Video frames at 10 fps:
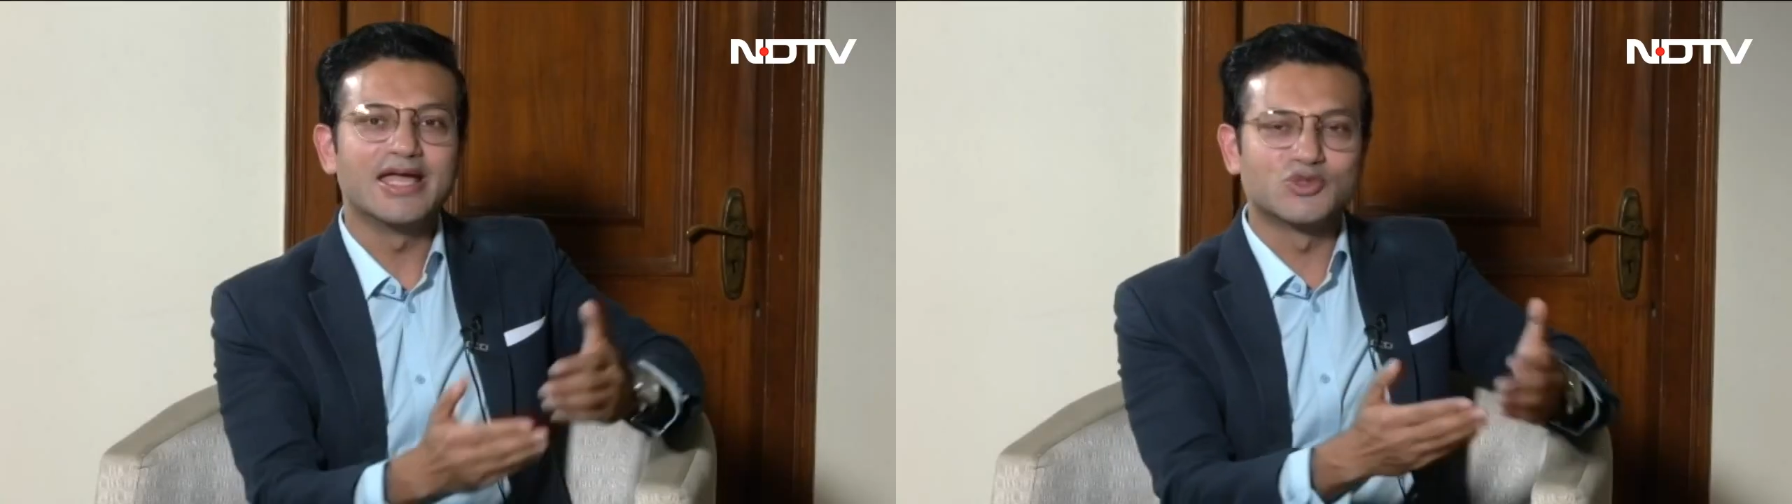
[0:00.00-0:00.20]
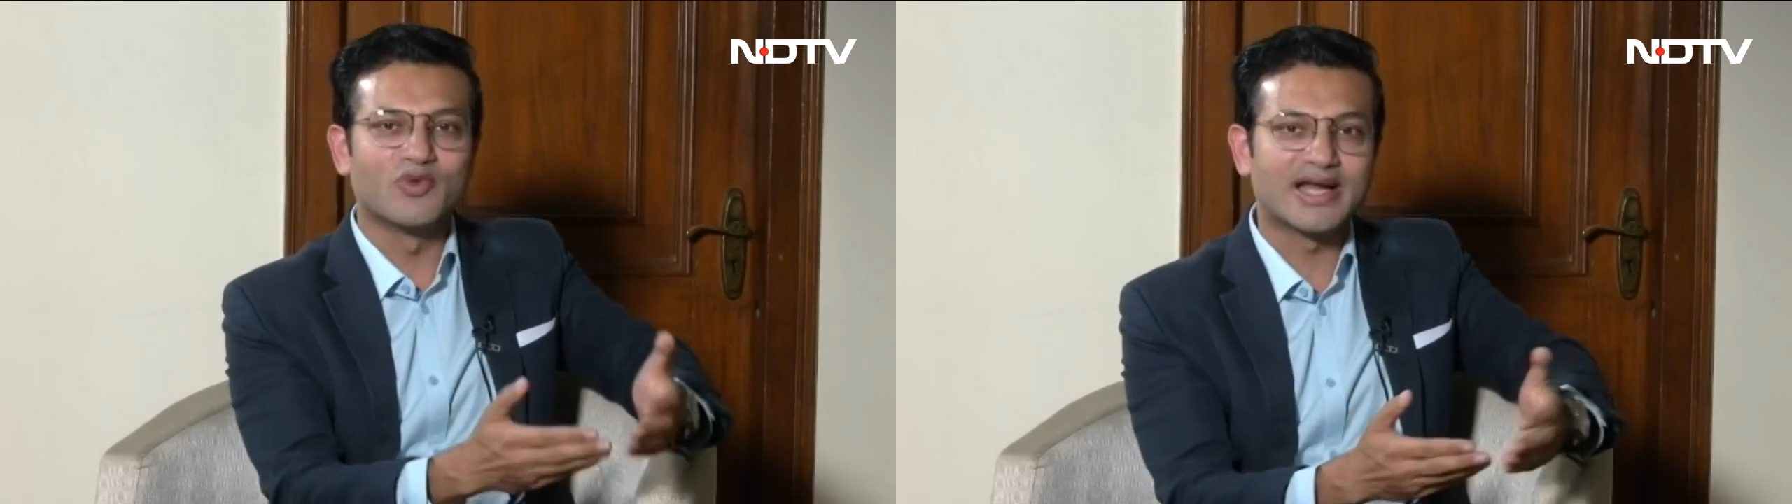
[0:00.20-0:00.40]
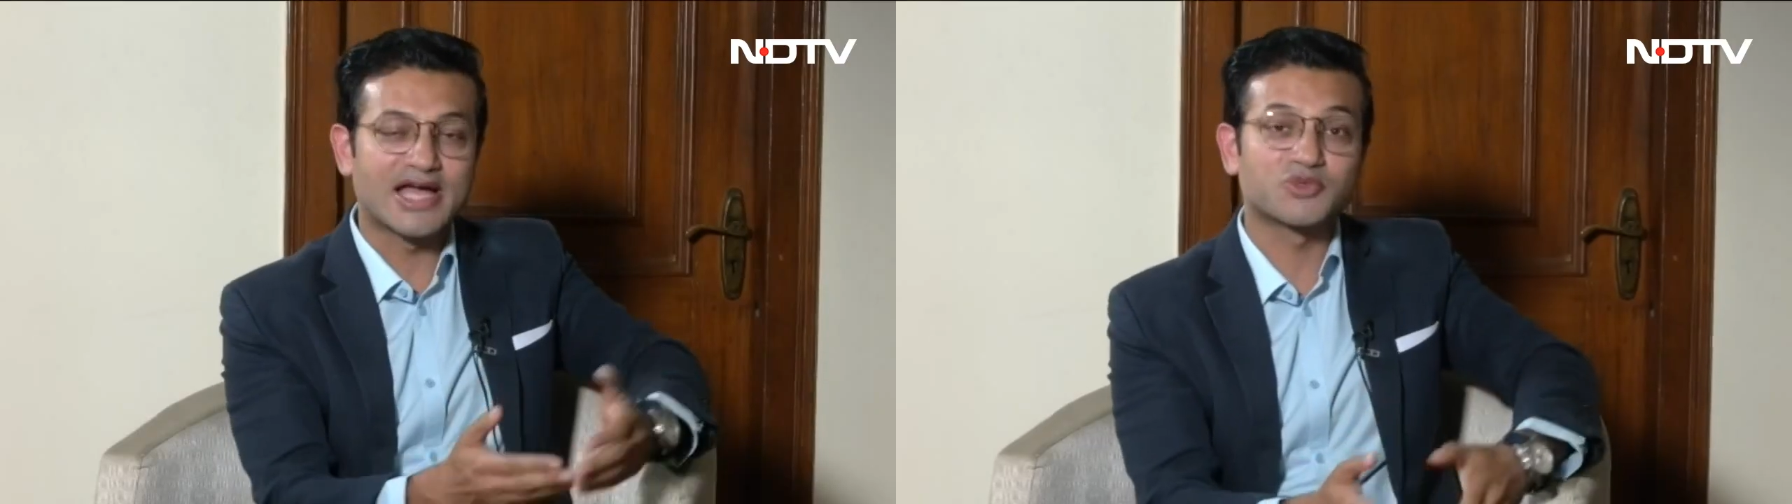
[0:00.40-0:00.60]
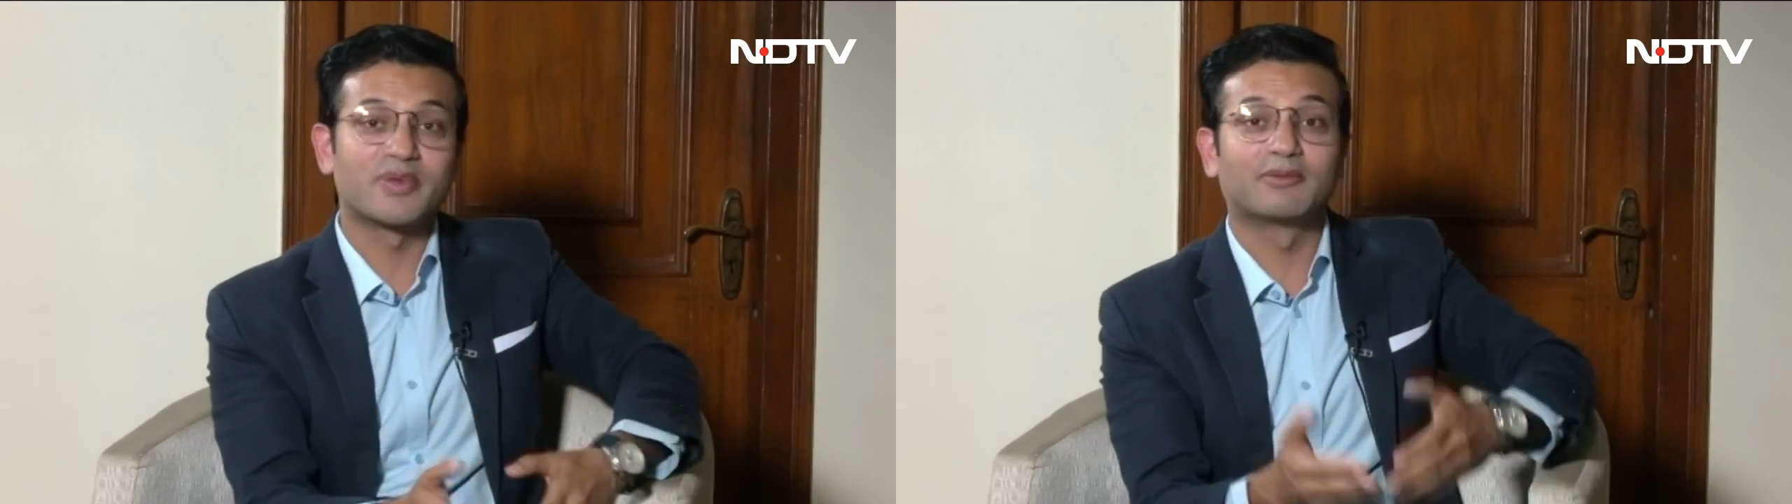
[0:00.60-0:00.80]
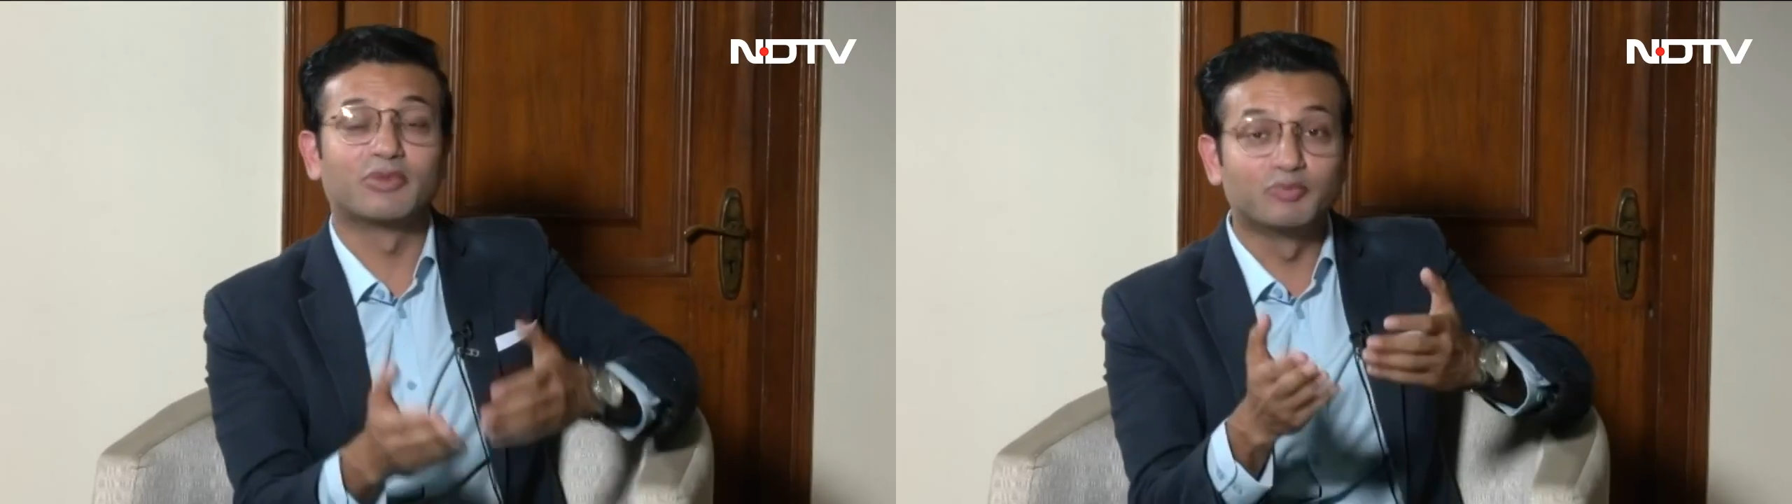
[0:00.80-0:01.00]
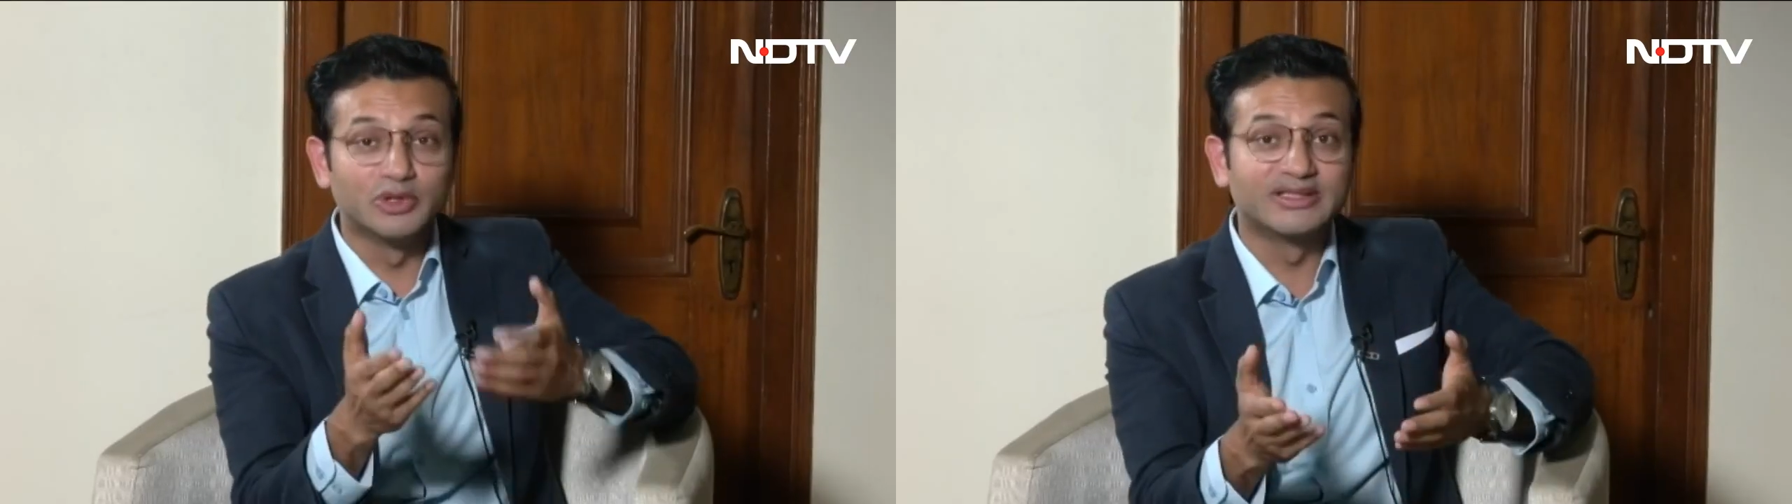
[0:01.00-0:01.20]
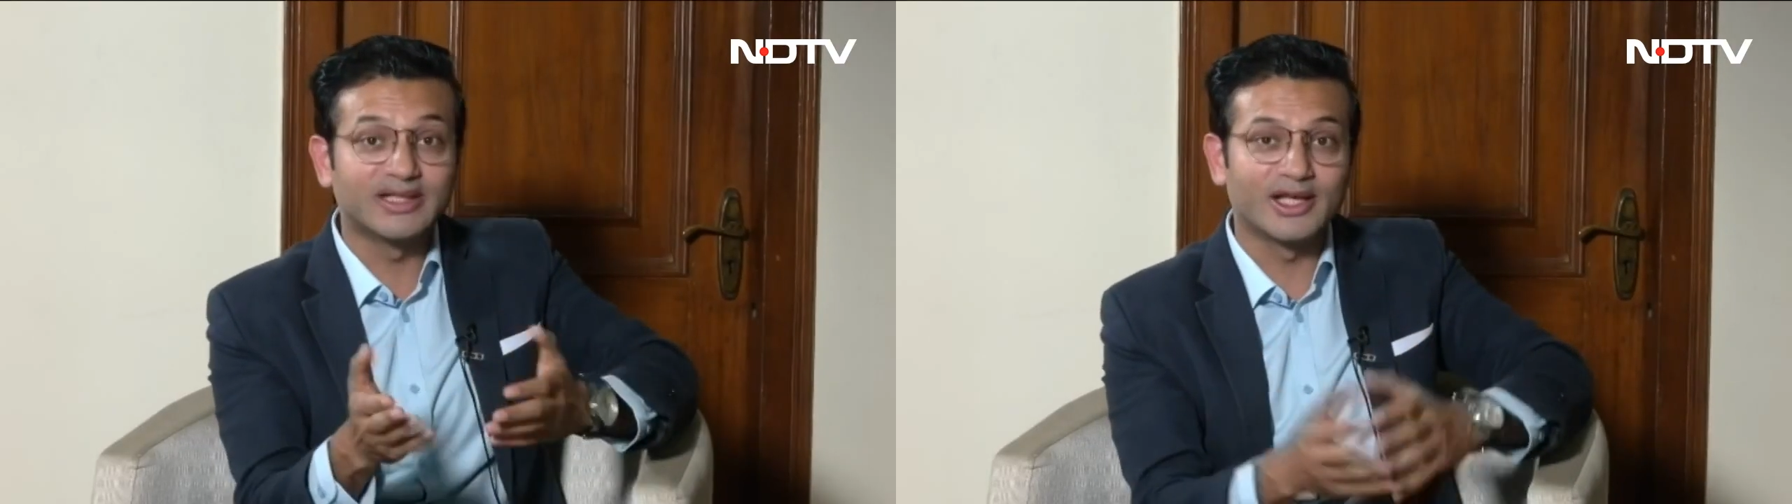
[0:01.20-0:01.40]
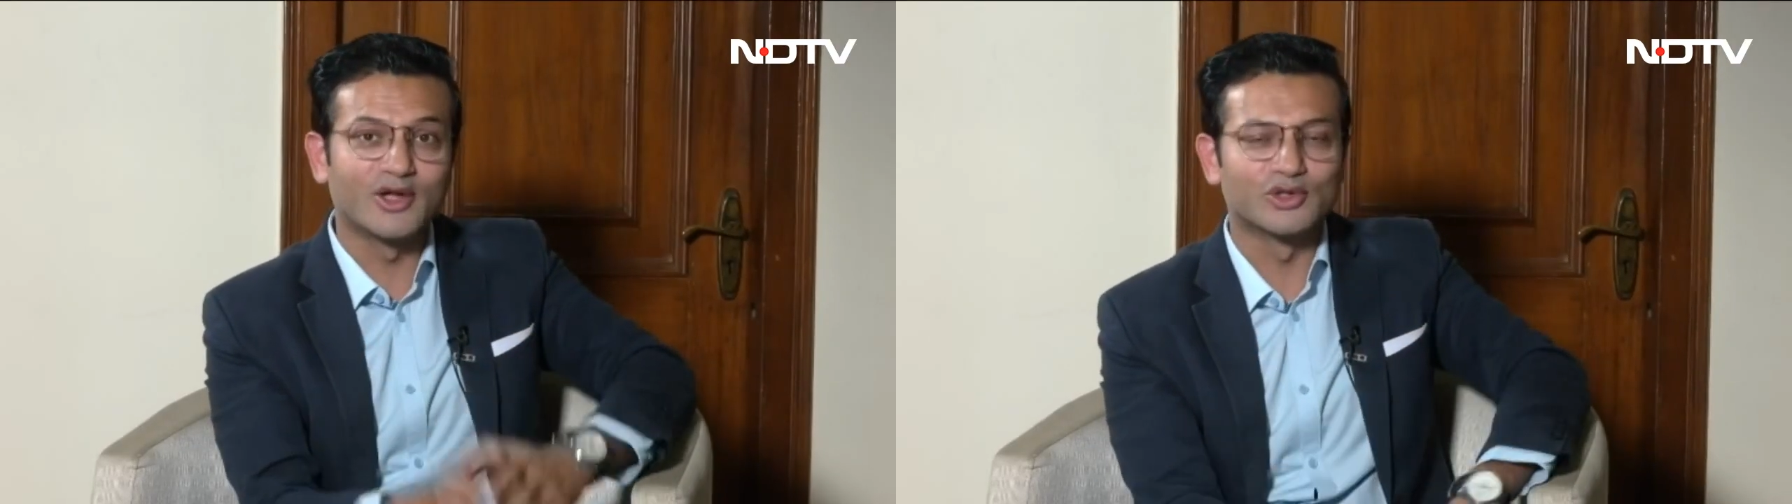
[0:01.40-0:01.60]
is one aspect, but politically